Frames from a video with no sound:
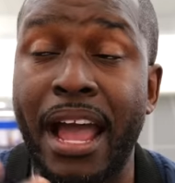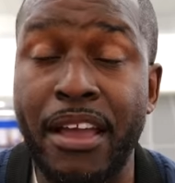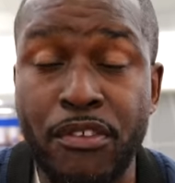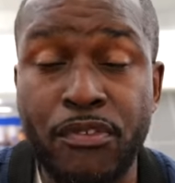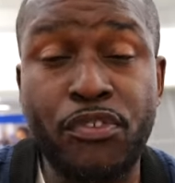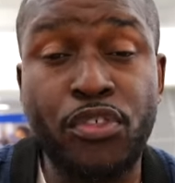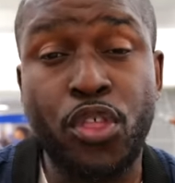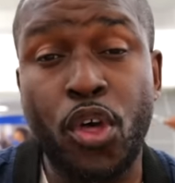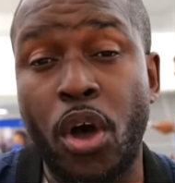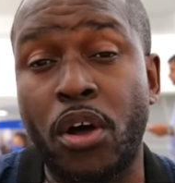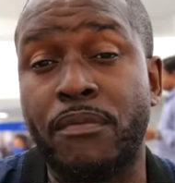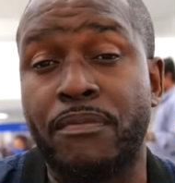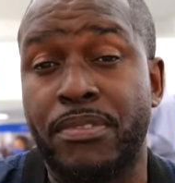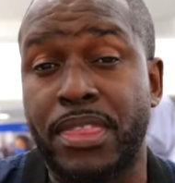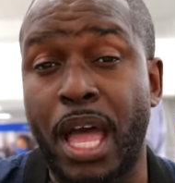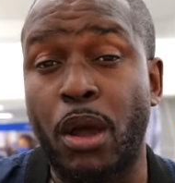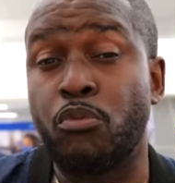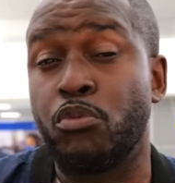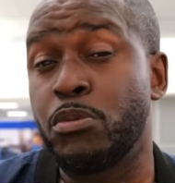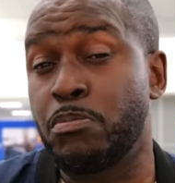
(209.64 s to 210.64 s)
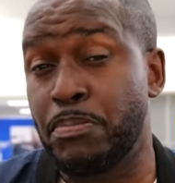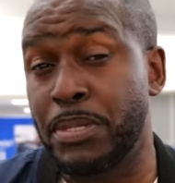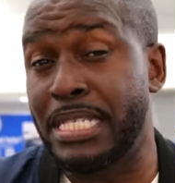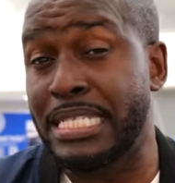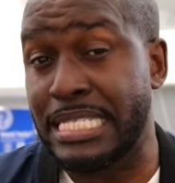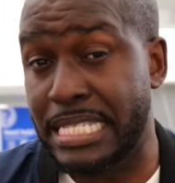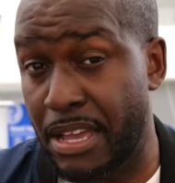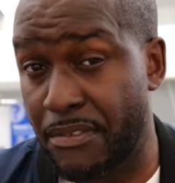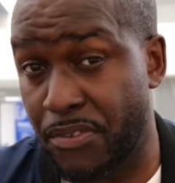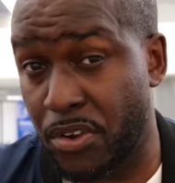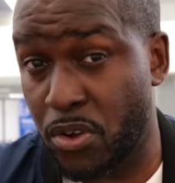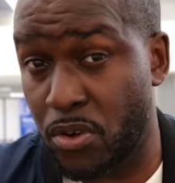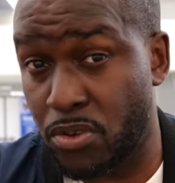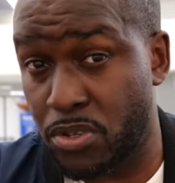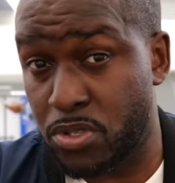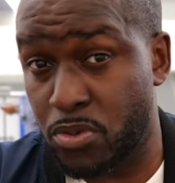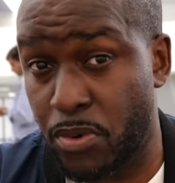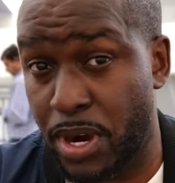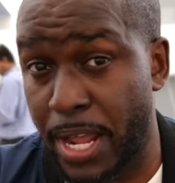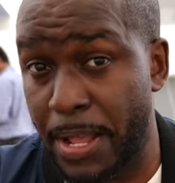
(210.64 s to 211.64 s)
I thought that would be
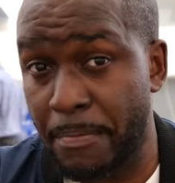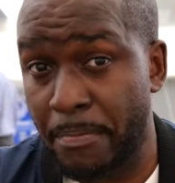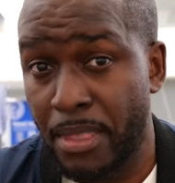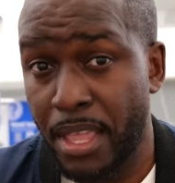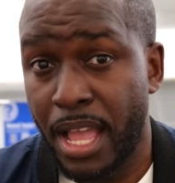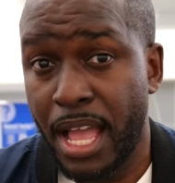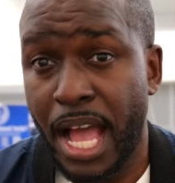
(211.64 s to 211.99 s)
difficult, right?